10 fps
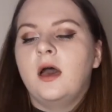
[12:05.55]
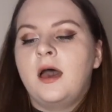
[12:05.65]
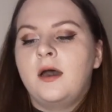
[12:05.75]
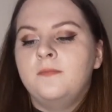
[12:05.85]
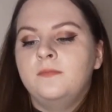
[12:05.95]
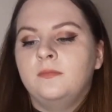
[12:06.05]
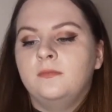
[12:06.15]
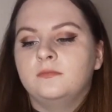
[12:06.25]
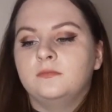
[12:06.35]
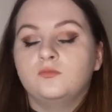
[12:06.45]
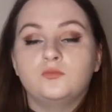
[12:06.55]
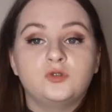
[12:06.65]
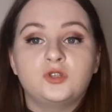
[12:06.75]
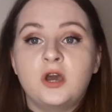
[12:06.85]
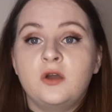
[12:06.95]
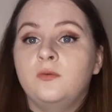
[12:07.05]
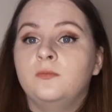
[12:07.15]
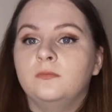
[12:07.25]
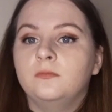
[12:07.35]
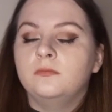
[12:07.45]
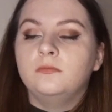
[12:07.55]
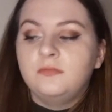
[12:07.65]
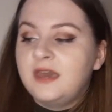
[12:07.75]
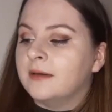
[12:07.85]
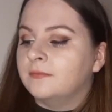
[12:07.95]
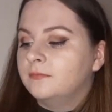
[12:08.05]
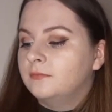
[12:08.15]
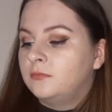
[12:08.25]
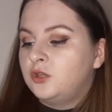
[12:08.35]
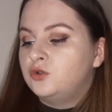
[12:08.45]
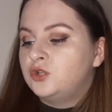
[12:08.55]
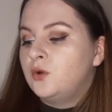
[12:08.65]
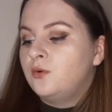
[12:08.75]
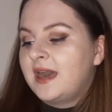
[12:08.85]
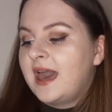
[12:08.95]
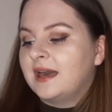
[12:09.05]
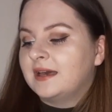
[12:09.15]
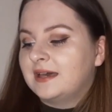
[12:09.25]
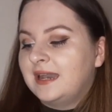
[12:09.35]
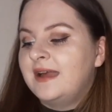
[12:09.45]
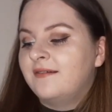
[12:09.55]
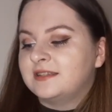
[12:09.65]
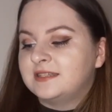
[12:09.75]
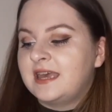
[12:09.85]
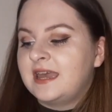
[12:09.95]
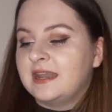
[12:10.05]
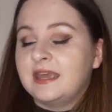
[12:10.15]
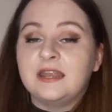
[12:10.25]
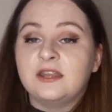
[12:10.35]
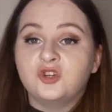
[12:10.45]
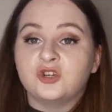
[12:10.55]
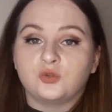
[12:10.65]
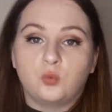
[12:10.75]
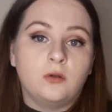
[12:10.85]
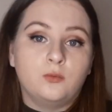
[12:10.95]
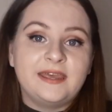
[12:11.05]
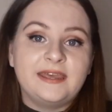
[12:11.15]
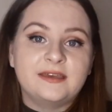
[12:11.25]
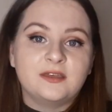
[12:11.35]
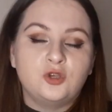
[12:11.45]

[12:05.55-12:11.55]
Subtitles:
So yeah, you do get clearer skin in just 1 week.